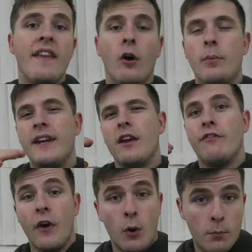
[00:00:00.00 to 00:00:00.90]
That will be
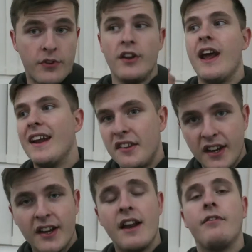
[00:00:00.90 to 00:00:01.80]
filmed and
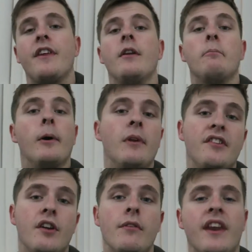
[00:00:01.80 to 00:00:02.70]
edited and everything and
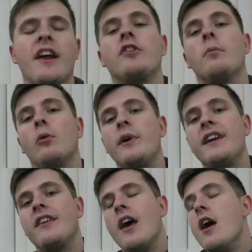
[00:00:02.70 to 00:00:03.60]
published over the next couple of
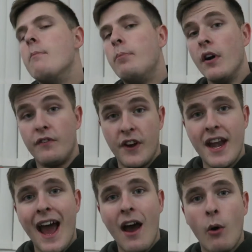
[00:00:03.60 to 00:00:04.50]
weeks. But for
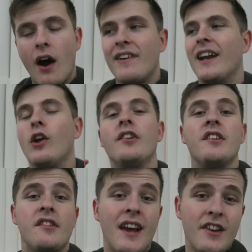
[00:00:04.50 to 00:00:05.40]
now, I've had a lot of
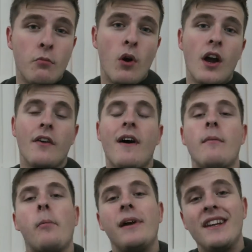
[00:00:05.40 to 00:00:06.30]
dissertation work, I've had
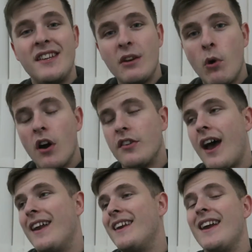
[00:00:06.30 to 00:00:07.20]
my PT work to
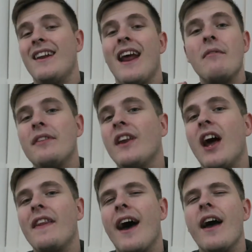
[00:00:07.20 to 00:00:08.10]
hand in and everything
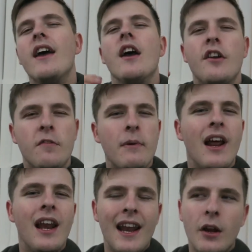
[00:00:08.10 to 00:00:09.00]
like that. Just been
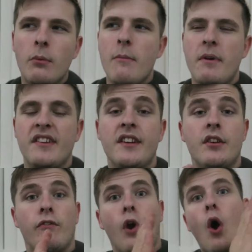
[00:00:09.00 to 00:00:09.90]
a little bit busy
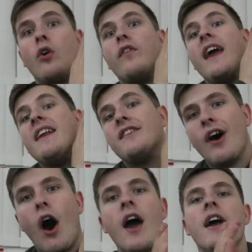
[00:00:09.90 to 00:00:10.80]
to vlog the
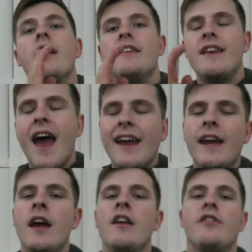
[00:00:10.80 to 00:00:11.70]
entire
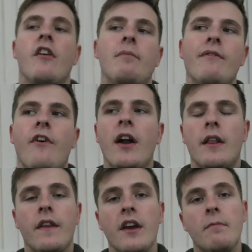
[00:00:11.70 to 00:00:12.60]
day, so I've been
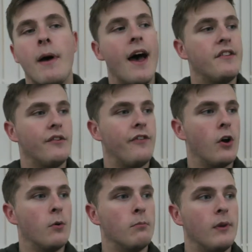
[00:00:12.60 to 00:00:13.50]
finding that it's better to
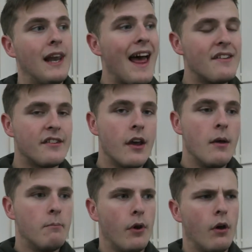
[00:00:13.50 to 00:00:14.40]
film less
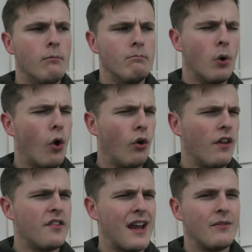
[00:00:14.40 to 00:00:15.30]
but more
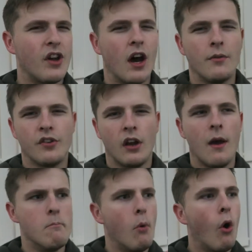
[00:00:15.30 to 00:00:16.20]
at the same time. So
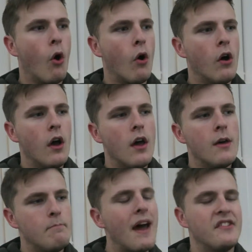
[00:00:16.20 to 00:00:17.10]
like more
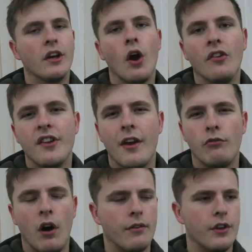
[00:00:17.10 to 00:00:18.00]
better
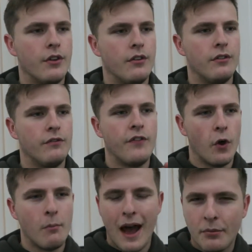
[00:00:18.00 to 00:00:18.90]
content rather than
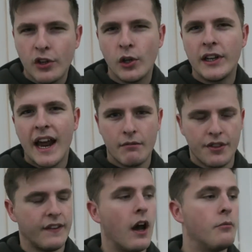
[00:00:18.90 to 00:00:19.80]
film absolutely
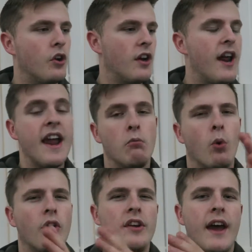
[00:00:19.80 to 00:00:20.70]
everything that I'm doing in
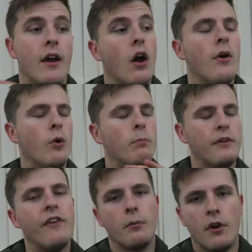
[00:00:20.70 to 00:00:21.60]
one day. It will
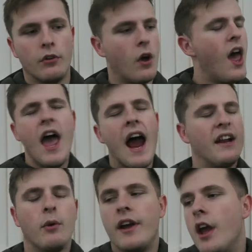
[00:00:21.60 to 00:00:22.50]
be filmed over.
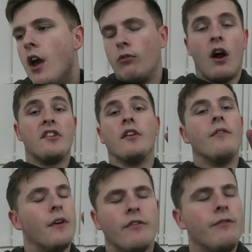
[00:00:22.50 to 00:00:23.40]
Anyway, right, so the
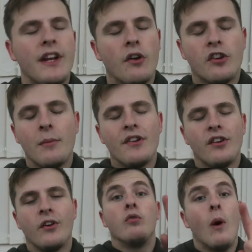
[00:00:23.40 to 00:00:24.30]
video's coming
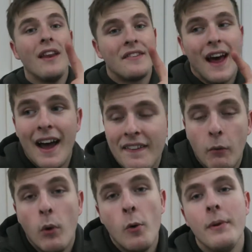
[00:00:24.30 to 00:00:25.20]
soon. As well as that,
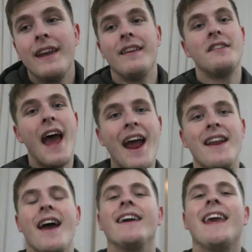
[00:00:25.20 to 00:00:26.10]
there will be the
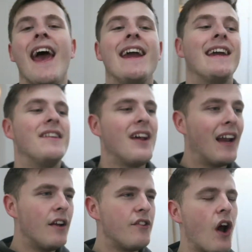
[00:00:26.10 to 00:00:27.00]
10K
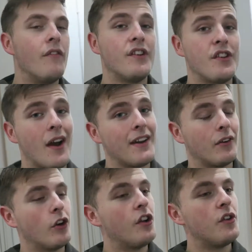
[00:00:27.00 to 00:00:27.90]
challenge. I've decided
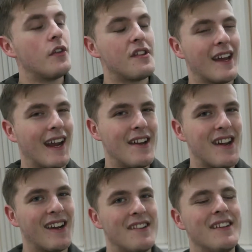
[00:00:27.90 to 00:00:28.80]
I'm gonna do the 10K
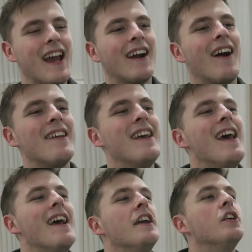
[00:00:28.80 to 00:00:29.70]
challenge again, guys.
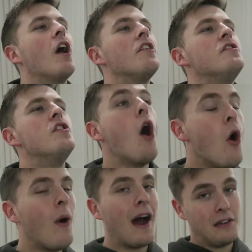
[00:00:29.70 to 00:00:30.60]
You guys
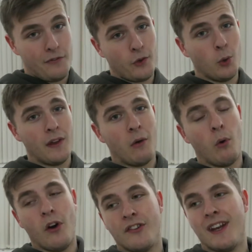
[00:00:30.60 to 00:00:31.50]
know how difficult that
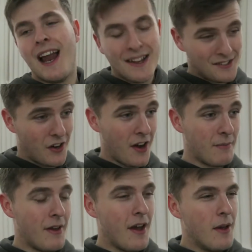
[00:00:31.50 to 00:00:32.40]
was last
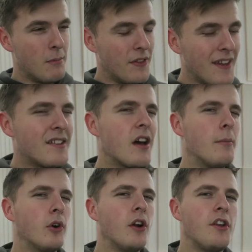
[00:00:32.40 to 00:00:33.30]
time, but this
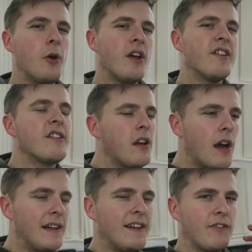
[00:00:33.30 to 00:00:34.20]
time I'm gonna do it
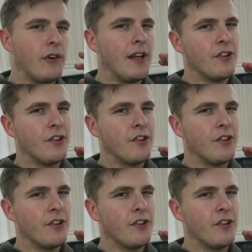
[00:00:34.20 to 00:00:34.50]
slightly differently.